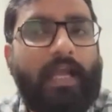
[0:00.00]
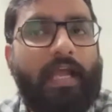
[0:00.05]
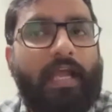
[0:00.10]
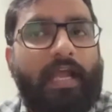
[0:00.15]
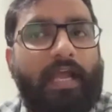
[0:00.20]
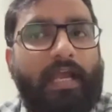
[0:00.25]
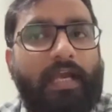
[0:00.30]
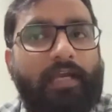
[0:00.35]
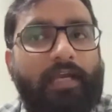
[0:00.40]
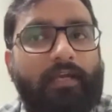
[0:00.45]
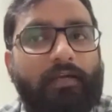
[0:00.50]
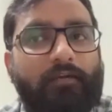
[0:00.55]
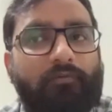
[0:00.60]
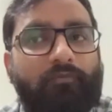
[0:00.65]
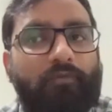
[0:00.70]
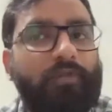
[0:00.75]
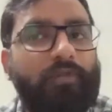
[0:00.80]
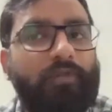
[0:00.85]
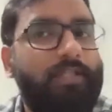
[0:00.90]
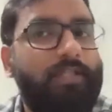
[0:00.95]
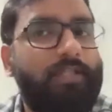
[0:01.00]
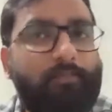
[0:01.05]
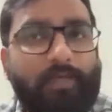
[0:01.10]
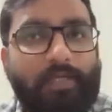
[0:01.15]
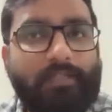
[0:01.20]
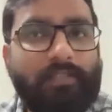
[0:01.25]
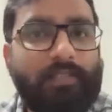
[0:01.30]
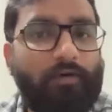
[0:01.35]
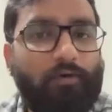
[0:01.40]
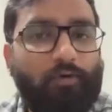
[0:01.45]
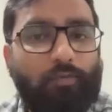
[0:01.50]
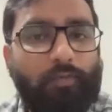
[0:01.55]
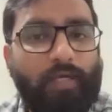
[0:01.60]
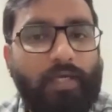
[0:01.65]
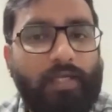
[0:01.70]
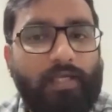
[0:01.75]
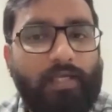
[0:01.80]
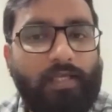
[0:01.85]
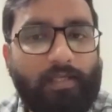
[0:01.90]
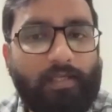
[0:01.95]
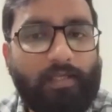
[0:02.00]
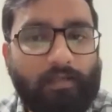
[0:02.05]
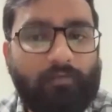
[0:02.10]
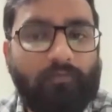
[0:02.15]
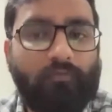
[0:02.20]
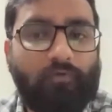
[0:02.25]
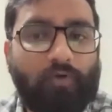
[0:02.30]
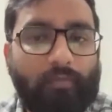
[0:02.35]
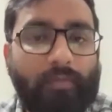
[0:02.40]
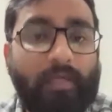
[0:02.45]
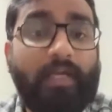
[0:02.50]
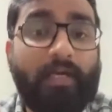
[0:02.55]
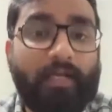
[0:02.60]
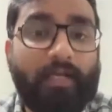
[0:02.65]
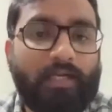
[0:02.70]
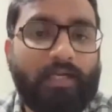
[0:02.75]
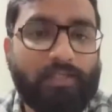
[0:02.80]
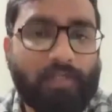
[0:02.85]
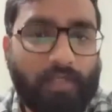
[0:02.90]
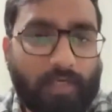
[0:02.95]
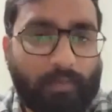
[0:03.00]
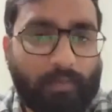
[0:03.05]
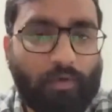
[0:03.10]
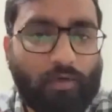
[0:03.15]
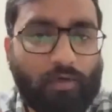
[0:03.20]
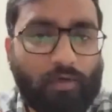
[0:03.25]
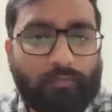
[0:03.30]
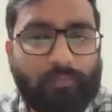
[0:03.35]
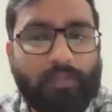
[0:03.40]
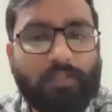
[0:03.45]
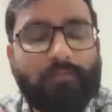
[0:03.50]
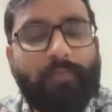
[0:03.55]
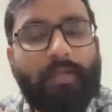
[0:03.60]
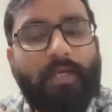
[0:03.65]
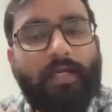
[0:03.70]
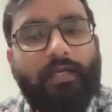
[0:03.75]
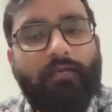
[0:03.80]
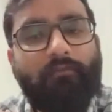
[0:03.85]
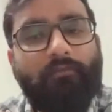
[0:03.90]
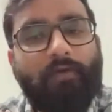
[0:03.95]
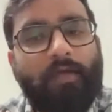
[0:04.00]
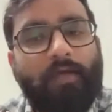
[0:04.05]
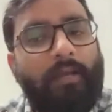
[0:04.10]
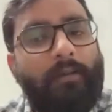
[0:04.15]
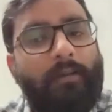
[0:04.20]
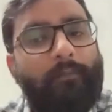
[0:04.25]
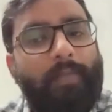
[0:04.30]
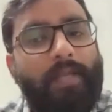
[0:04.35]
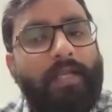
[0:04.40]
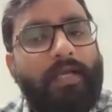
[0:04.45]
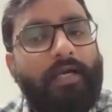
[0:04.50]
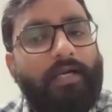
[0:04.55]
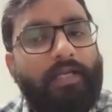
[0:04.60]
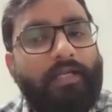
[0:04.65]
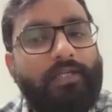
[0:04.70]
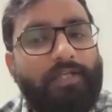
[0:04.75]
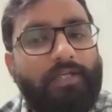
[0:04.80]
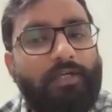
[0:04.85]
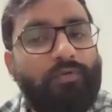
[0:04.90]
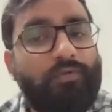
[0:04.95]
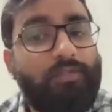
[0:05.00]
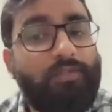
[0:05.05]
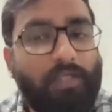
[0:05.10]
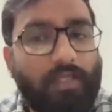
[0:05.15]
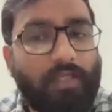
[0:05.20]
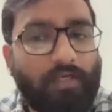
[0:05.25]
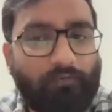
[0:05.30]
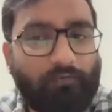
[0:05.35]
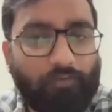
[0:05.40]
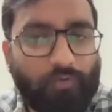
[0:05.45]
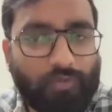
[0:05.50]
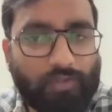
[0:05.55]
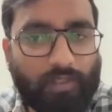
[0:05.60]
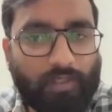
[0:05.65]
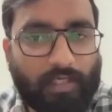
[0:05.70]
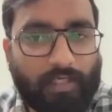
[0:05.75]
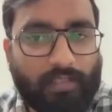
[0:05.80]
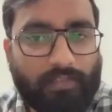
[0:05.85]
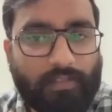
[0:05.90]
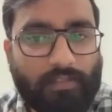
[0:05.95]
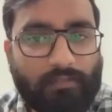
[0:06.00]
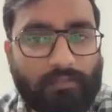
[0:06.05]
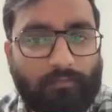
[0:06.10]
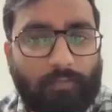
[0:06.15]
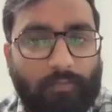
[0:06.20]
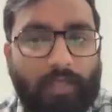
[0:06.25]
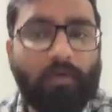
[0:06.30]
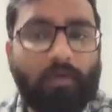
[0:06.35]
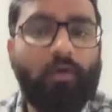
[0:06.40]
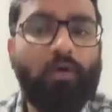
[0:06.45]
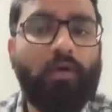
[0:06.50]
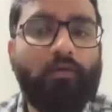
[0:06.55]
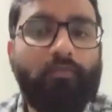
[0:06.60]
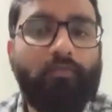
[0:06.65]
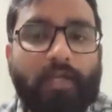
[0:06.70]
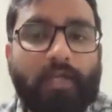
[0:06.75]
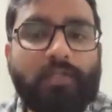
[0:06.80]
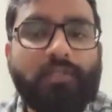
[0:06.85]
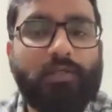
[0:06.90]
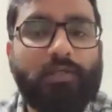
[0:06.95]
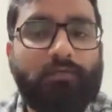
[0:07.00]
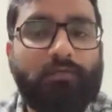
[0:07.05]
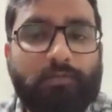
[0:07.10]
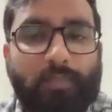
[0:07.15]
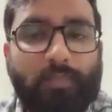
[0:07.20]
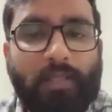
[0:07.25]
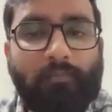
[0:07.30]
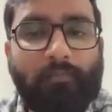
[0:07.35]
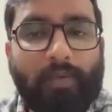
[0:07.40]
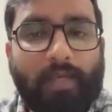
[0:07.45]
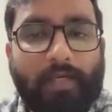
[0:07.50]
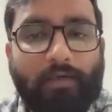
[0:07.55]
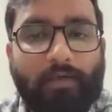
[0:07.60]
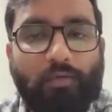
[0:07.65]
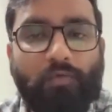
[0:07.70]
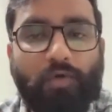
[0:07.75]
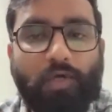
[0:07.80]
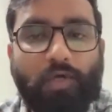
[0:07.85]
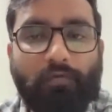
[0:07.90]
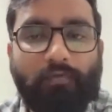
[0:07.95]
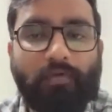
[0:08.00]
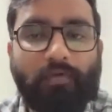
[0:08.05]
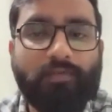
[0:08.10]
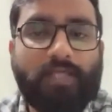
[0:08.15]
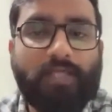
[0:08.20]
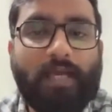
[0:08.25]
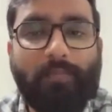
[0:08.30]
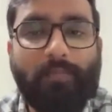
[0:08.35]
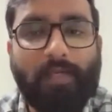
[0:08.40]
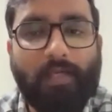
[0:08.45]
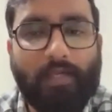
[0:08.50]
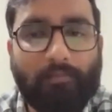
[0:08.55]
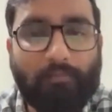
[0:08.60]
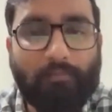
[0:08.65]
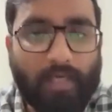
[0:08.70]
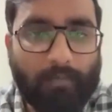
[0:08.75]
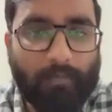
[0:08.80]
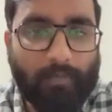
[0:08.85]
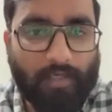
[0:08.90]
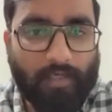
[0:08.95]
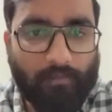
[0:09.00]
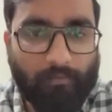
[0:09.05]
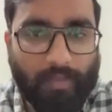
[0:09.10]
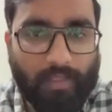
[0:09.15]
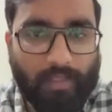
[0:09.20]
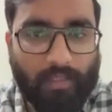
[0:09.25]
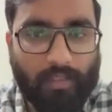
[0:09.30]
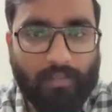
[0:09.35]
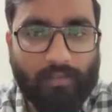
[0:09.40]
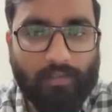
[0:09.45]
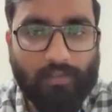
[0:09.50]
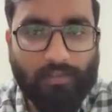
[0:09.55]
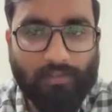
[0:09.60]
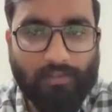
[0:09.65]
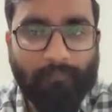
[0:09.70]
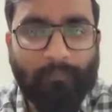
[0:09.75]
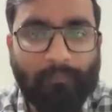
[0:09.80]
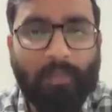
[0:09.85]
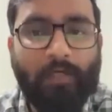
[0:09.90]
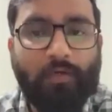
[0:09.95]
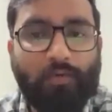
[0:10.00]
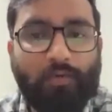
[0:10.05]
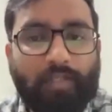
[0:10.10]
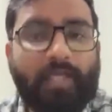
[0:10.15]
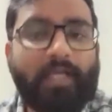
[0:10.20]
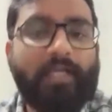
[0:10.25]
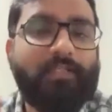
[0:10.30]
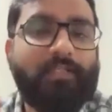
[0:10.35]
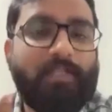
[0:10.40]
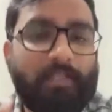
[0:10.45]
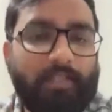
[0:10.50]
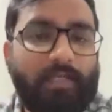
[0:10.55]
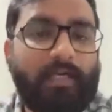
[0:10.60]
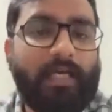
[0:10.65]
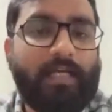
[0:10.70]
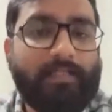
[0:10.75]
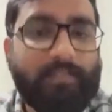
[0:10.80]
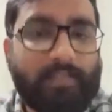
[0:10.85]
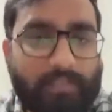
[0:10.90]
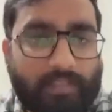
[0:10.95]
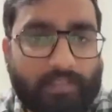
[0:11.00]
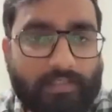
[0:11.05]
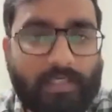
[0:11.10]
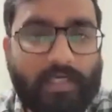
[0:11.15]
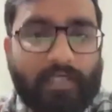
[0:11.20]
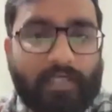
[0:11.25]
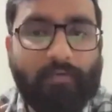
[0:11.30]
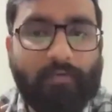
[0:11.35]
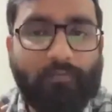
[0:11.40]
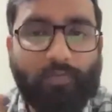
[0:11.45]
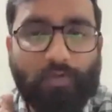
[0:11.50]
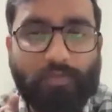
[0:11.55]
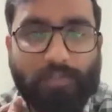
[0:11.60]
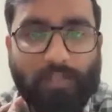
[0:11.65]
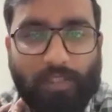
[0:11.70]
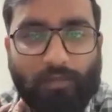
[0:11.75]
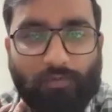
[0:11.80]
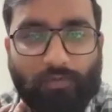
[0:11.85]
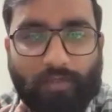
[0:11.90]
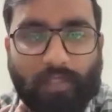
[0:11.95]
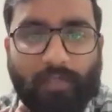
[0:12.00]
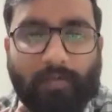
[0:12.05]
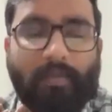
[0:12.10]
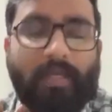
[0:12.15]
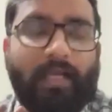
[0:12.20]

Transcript: And for some reason, nobody from international criminal law perspective paying attention to Syrian refugee crisis, but a lot of attention was being paid to whatever was happening in Myanmar and Bangladesh, to the extent that ICC started prosecuting.